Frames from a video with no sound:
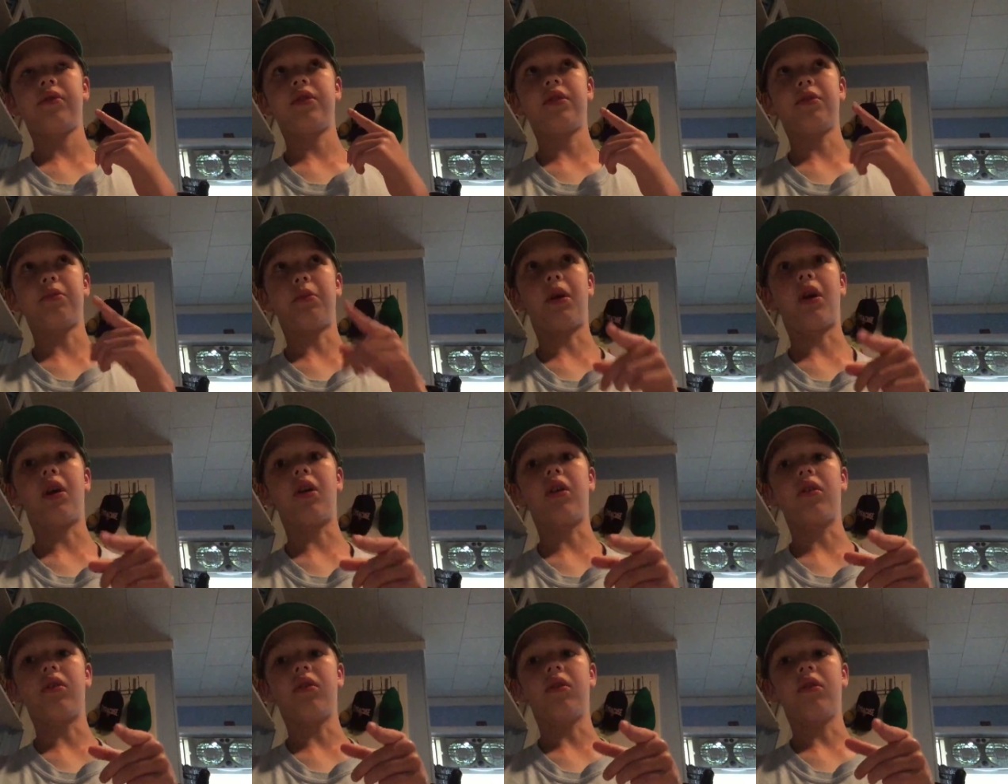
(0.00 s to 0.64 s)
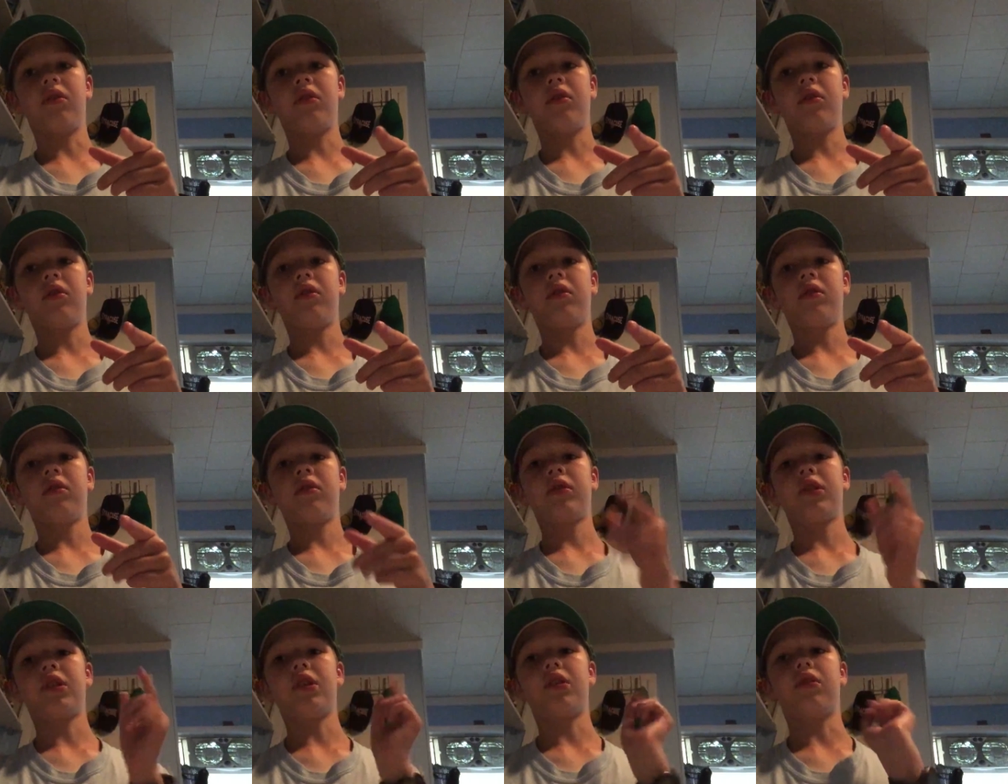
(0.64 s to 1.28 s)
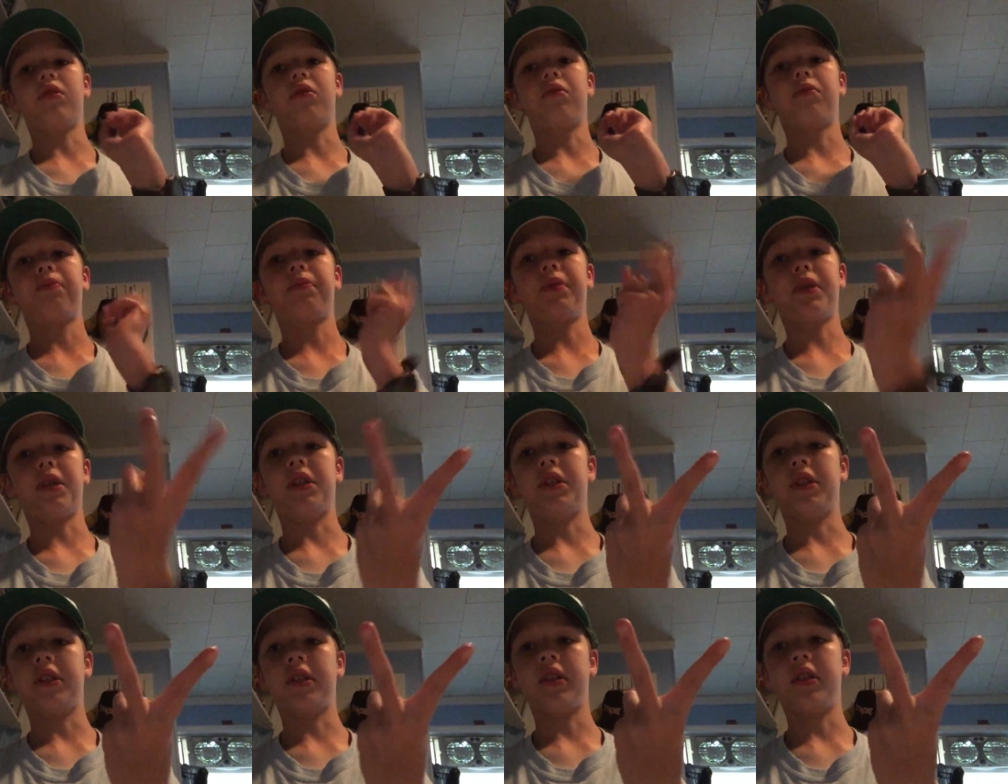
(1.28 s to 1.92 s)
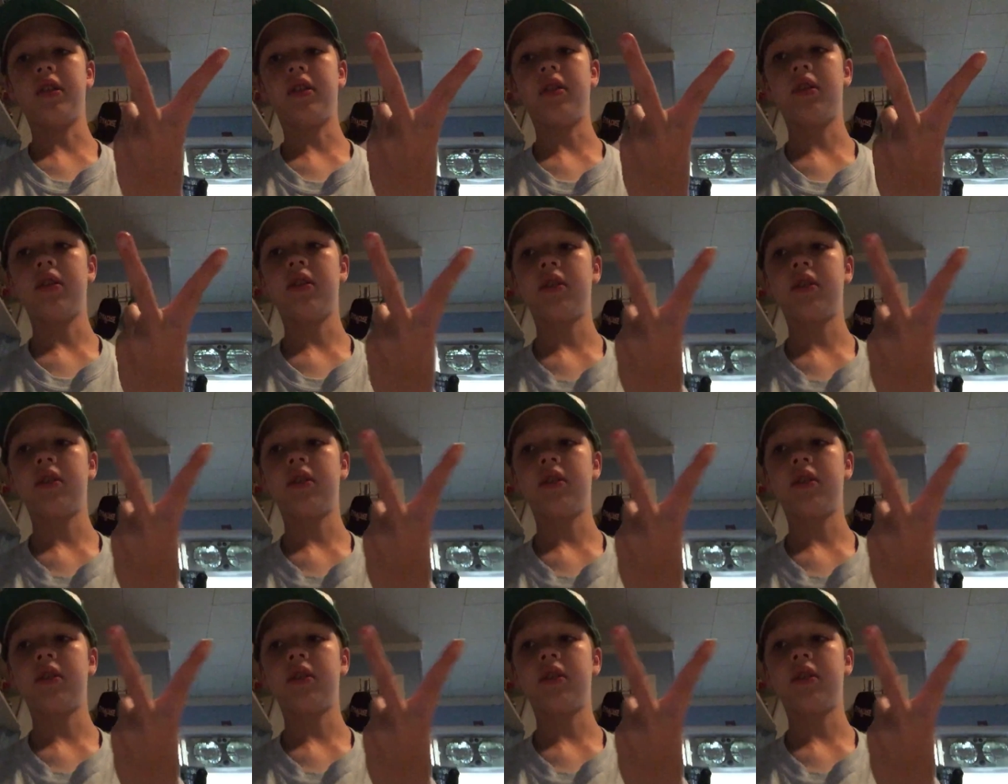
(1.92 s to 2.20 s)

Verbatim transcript: tomorrow. So, peace.